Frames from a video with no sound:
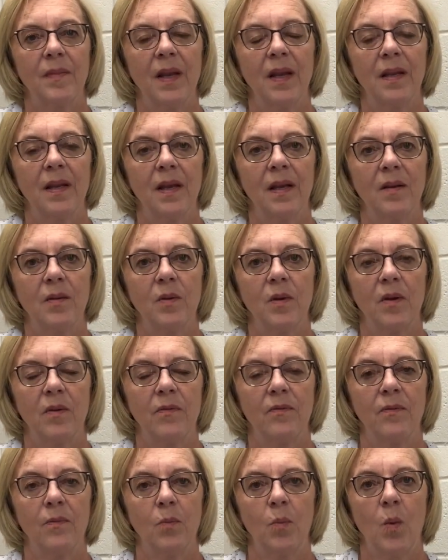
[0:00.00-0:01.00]
and then the
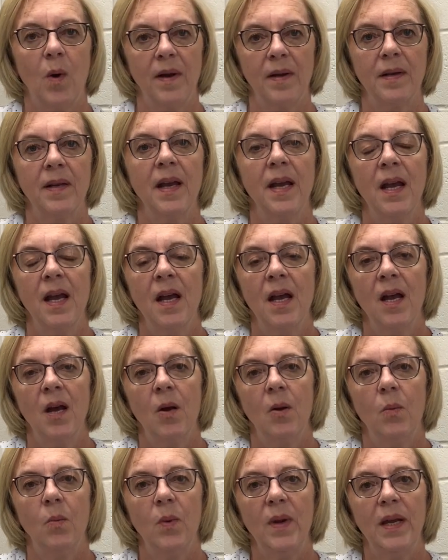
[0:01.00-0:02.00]
1
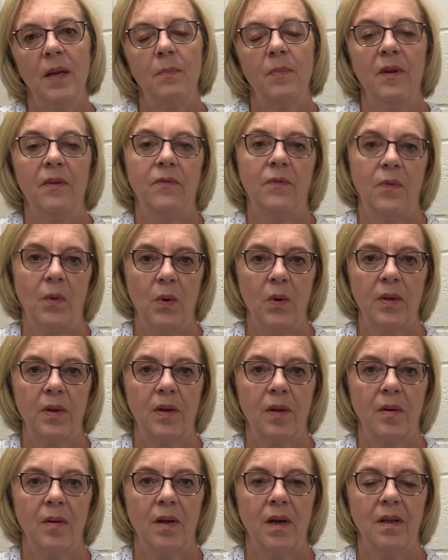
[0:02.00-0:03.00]
week before
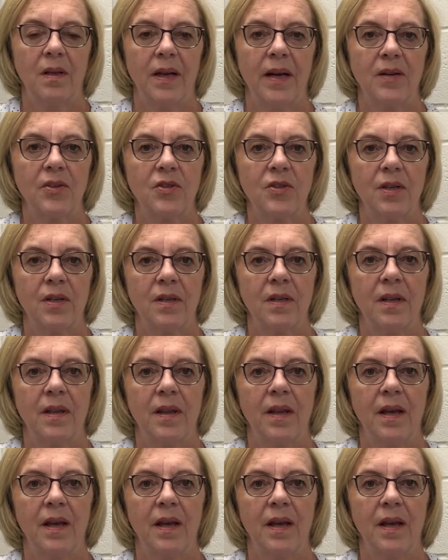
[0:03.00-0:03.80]
the election,